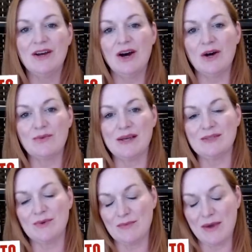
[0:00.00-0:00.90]
on ways
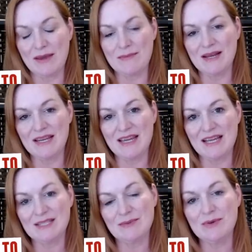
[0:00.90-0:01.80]
we make money
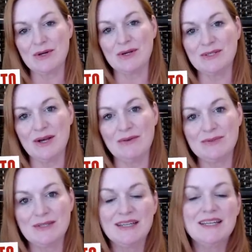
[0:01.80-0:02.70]
and support ourselves.